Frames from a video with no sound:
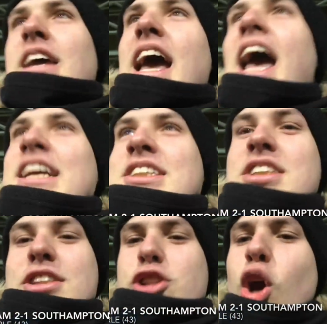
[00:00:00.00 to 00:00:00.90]
Yes.
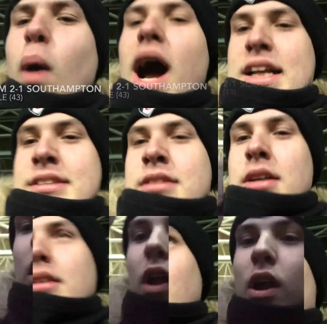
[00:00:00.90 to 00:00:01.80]
2-1.
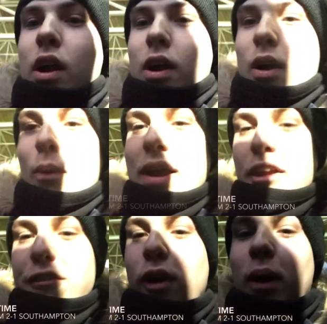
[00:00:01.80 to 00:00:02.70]

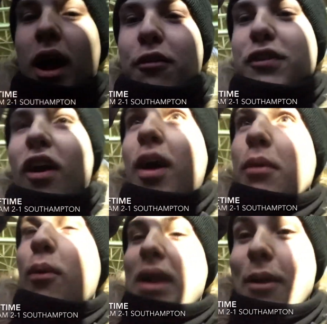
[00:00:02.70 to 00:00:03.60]
Wonderful. Half-time.
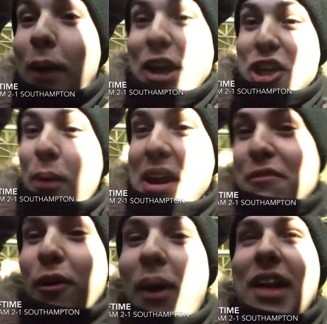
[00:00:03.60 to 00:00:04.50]
We're actually winning
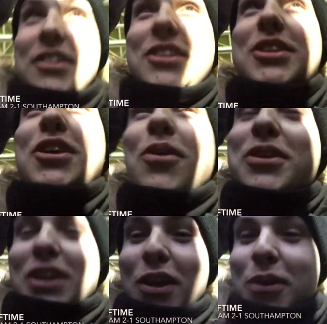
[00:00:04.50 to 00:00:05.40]
for once.
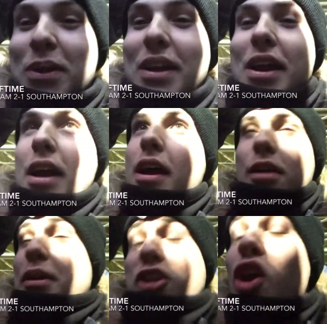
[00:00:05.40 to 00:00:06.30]
2-2.
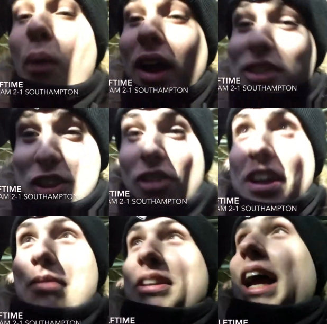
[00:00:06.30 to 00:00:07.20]
I mean, 2-1,
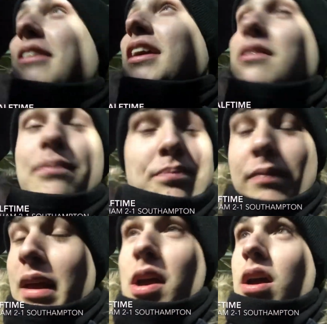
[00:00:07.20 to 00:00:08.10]
sorry.
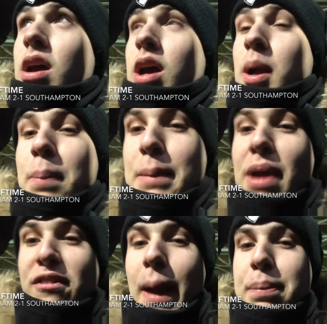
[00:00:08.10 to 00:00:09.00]
Been a
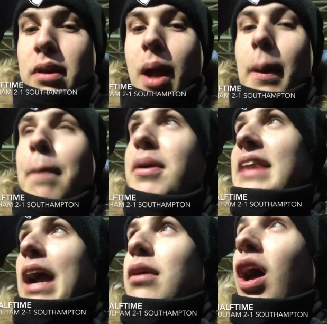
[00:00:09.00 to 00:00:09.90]
bit of an up and
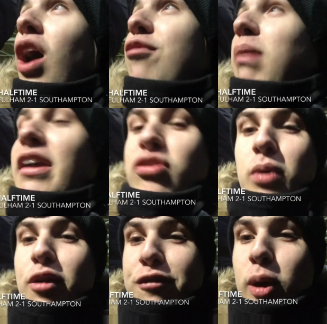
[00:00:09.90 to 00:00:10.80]
down half. Playing some
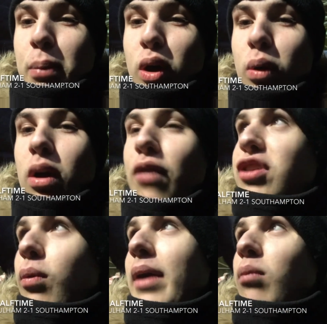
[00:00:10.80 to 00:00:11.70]
good football.
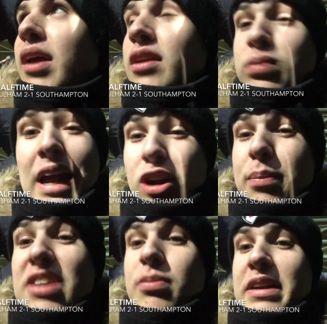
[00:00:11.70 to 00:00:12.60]
Obviously, went 1-0 down.
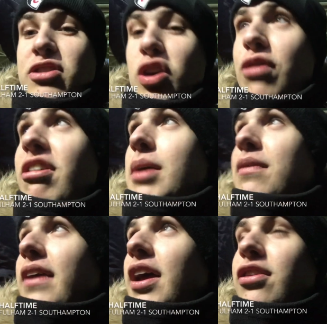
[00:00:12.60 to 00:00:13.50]
Could have easily been 2, really,
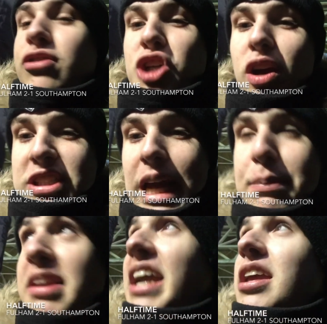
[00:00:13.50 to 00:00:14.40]
with the chance
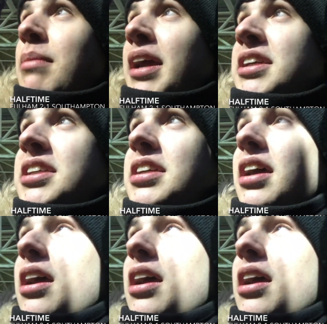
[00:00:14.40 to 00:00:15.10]
Gabbiadini missed.